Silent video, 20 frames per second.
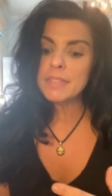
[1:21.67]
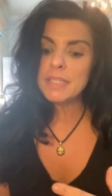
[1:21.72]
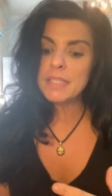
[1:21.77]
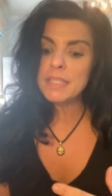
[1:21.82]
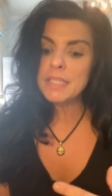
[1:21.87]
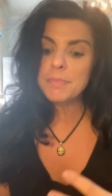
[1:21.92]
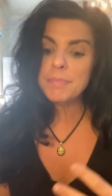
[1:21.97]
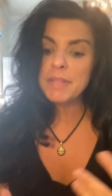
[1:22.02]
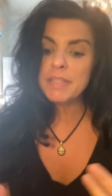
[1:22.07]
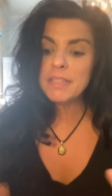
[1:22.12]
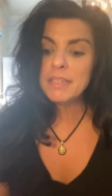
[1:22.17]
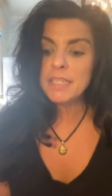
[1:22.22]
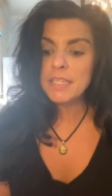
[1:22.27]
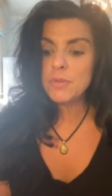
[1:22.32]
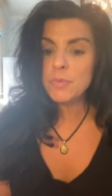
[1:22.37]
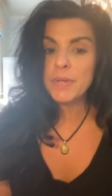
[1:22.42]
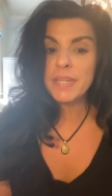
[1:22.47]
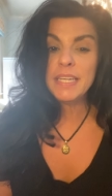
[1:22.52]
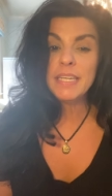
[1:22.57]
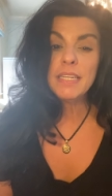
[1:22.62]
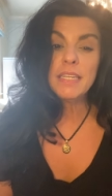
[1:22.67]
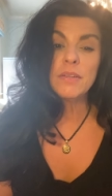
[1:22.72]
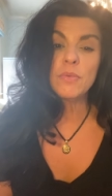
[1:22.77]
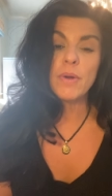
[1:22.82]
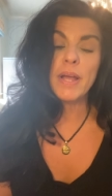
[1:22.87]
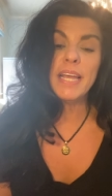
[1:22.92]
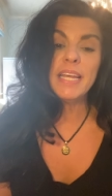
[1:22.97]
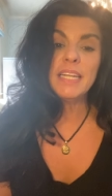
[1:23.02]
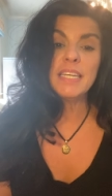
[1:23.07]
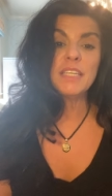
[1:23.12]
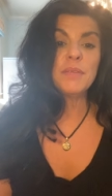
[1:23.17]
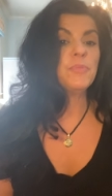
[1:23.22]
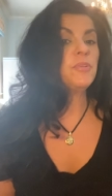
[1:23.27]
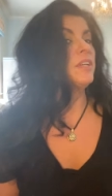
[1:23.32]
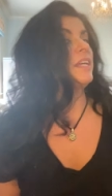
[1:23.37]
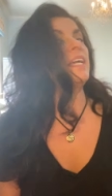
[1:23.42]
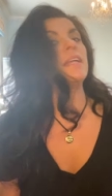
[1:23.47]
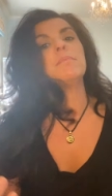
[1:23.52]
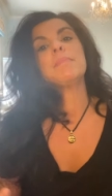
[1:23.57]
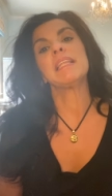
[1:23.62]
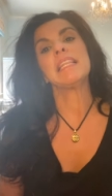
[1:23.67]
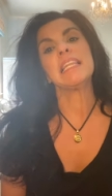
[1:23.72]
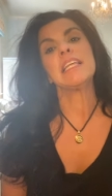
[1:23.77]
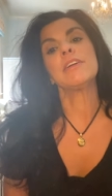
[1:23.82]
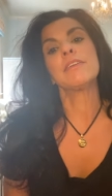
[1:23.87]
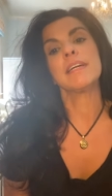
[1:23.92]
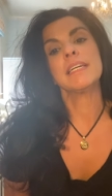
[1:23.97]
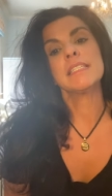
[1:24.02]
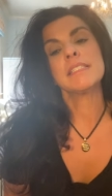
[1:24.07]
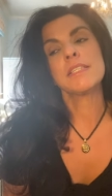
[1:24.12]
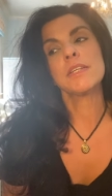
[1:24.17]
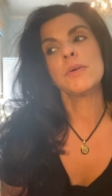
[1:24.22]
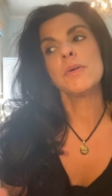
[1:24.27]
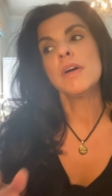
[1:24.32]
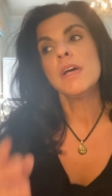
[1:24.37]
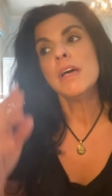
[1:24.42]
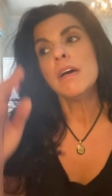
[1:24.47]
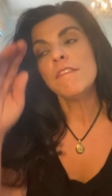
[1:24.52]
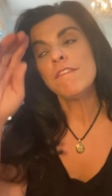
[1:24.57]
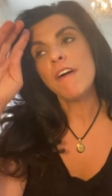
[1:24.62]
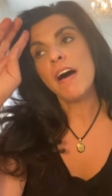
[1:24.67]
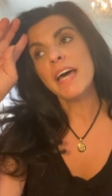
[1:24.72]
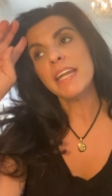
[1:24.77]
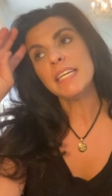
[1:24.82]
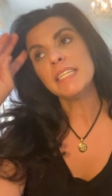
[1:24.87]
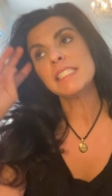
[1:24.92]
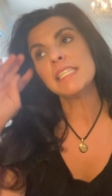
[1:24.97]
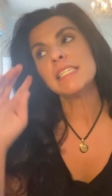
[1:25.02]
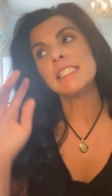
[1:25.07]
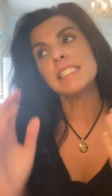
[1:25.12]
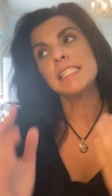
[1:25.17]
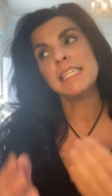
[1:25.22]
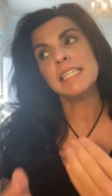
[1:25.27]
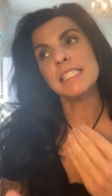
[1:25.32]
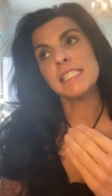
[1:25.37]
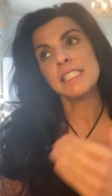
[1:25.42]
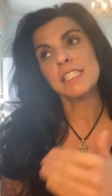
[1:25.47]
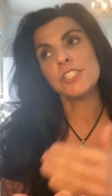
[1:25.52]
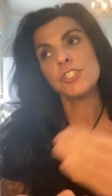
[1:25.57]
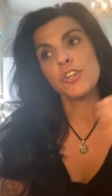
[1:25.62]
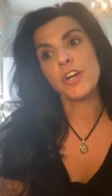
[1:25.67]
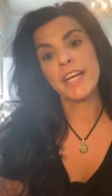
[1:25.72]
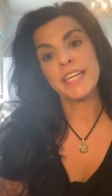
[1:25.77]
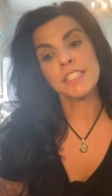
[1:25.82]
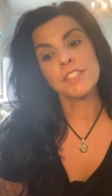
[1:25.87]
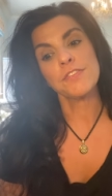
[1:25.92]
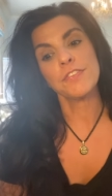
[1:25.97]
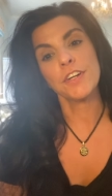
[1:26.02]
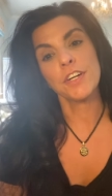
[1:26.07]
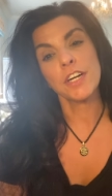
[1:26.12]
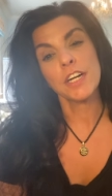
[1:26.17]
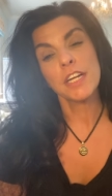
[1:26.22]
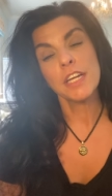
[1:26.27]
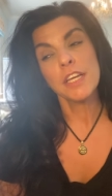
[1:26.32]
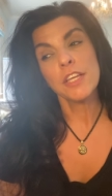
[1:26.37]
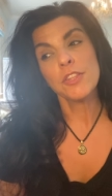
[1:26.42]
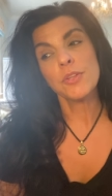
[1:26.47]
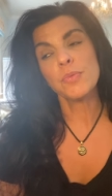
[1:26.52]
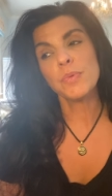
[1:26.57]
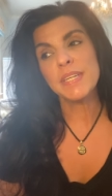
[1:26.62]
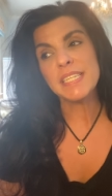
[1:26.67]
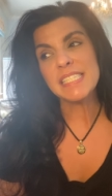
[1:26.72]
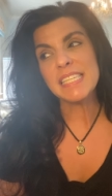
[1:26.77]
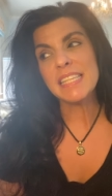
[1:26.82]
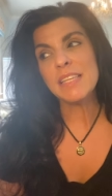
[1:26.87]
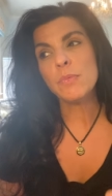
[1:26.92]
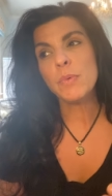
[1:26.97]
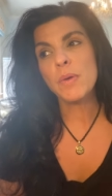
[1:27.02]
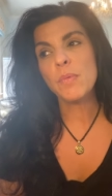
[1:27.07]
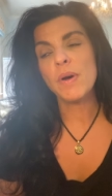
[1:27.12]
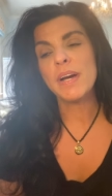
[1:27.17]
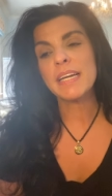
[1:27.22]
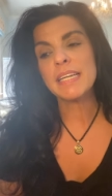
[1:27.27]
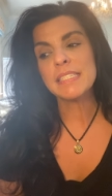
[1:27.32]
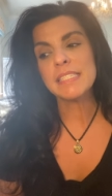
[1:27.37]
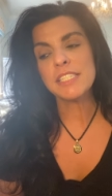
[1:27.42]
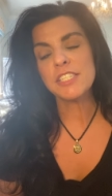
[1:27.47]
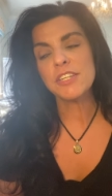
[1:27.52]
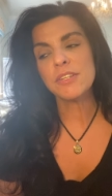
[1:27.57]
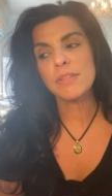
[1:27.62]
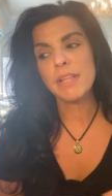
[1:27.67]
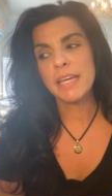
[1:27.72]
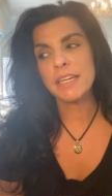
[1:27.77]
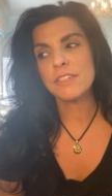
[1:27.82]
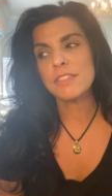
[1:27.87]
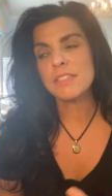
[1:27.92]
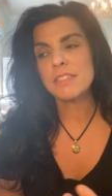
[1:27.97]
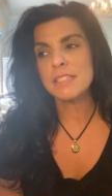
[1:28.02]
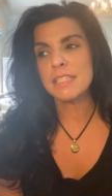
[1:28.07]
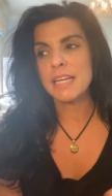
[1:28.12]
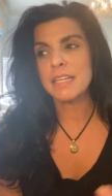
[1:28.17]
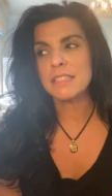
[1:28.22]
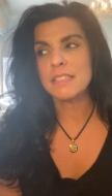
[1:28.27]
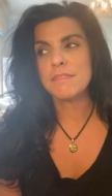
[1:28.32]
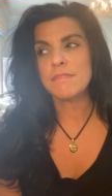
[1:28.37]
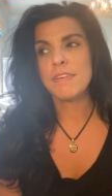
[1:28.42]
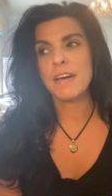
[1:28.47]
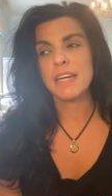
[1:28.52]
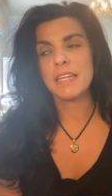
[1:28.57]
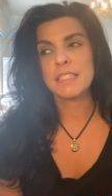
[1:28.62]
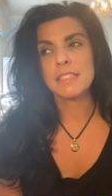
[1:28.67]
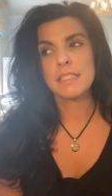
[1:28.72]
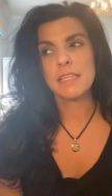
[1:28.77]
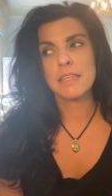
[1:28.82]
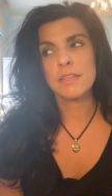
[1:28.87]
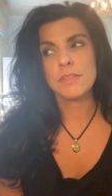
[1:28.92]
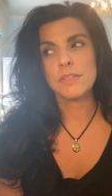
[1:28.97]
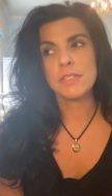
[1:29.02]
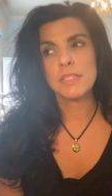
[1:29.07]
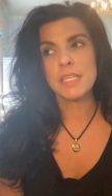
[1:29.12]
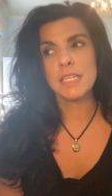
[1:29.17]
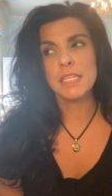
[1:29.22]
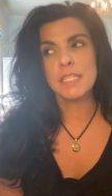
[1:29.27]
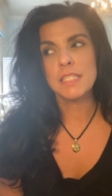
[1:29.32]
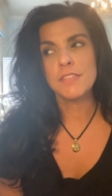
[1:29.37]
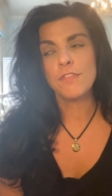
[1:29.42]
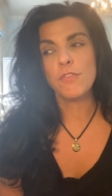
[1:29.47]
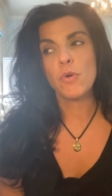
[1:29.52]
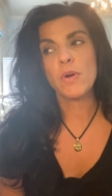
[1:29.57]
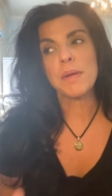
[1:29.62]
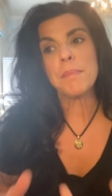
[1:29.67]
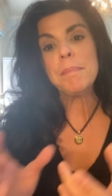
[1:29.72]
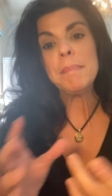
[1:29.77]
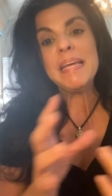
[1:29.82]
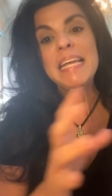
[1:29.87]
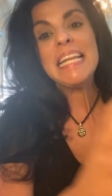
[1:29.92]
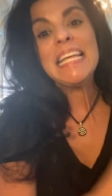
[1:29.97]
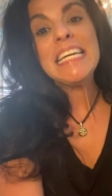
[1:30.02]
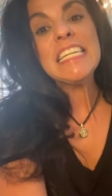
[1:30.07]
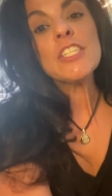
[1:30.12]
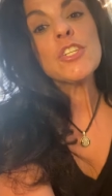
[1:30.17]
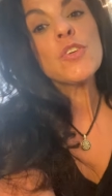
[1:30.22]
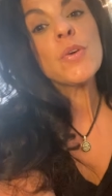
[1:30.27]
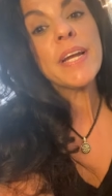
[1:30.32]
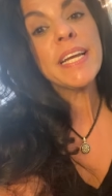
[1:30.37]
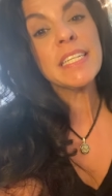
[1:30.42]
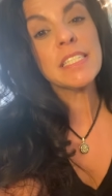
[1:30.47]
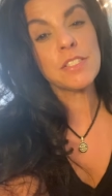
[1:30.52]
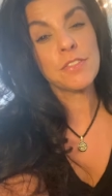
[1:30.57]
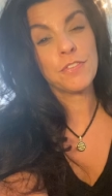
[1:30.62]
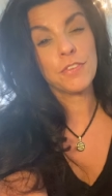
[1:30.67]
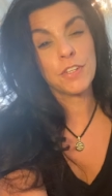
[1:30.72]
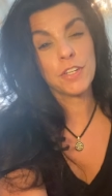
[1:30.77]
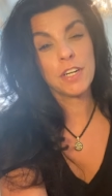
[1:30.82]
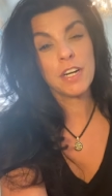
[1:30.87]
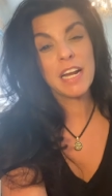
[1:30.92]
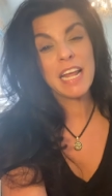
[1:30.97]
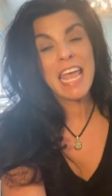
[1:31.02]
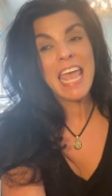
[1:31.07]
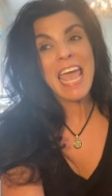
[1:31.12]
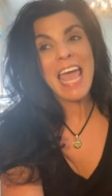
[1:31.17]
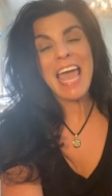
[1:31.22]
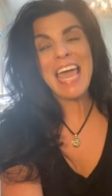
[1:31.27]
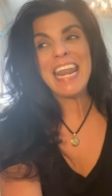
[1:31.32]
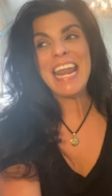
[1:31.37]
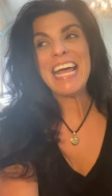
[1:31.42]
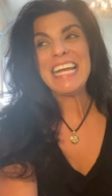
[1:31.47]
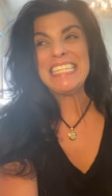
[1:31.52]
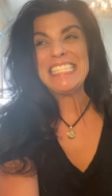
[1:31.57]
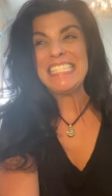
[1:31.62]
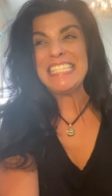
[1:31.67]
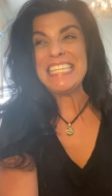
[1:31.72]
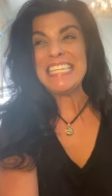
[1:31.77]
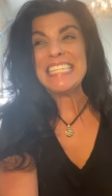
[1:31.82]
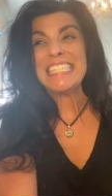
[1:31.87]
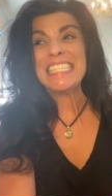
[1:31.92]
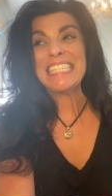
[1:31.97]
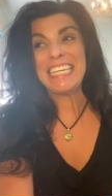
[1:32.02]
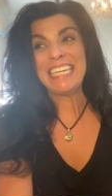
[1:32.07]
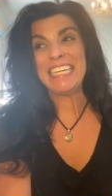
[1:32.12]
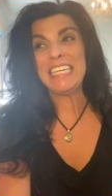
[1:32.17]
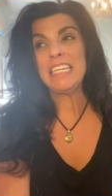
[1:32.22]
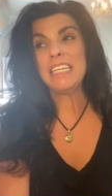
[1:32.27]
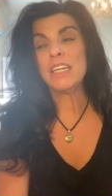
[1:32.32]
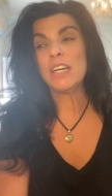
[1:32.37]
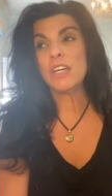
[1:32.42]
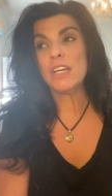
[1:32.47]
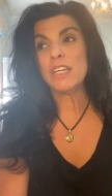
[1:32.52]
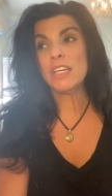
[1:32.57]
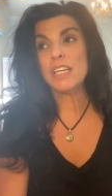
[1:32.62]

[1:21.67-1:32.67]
the ability to read and write and communicate and be literate. So phonics exists to transfer. The reason that we want kids to know letters and sounds and phonics skills is for immediate transfer, and ideally